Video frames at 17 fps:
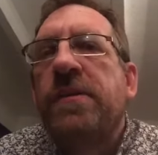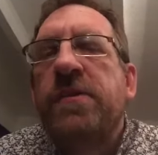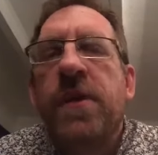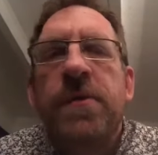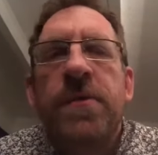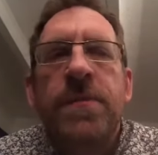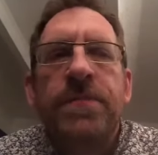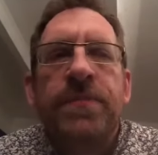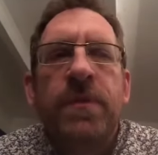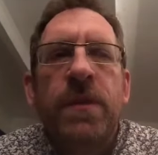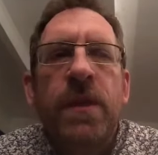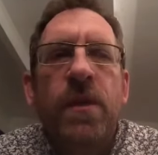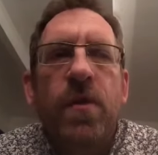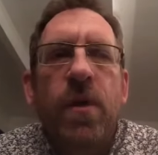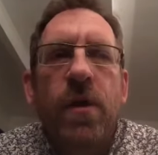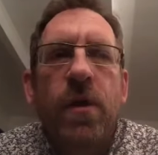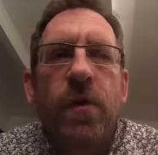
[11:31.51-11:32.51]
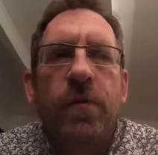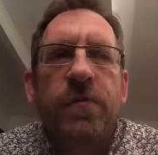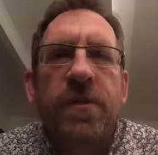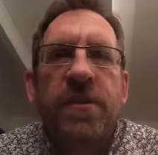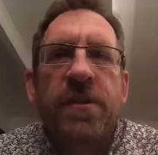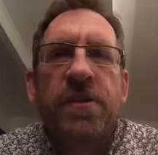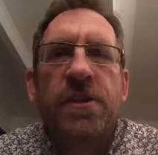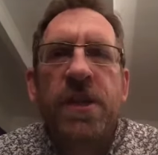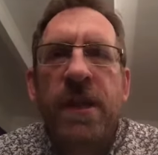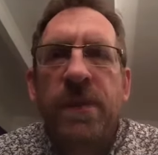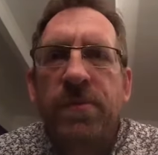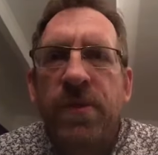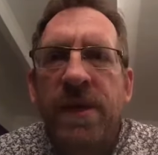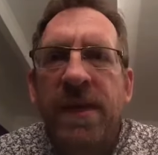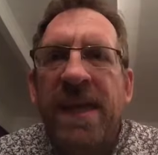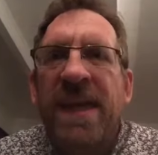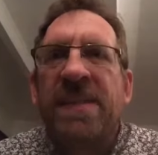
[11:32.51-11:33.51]
So quite often, the
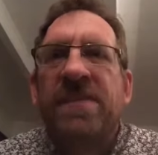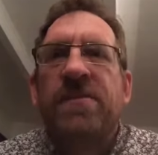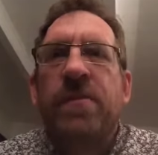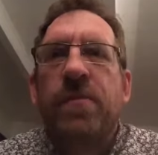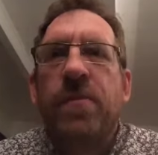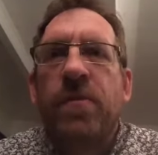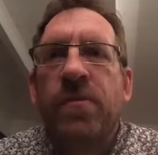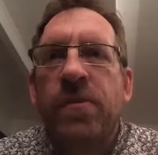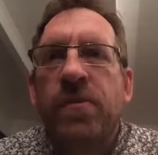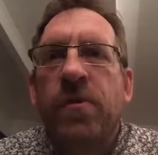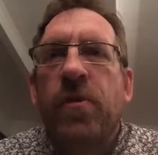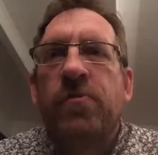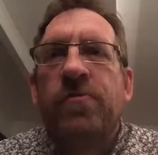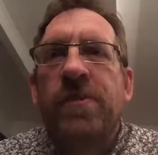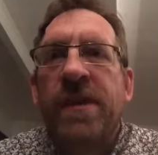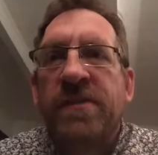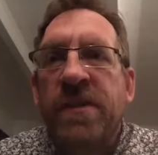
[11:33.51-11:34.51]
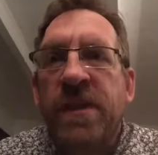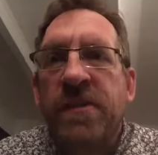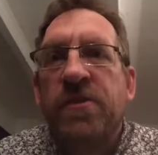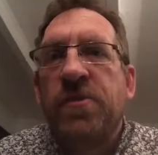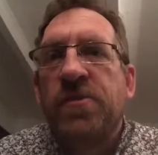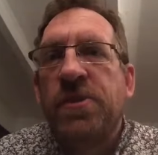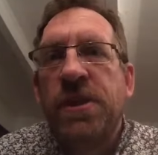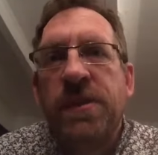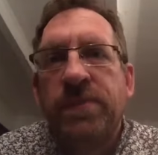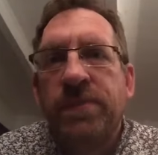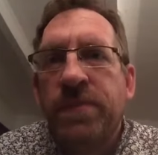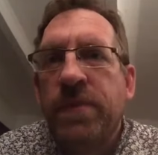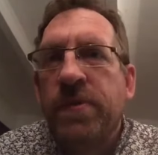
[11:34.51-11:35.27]
cheaper it gets, the more the contracts get dodgy.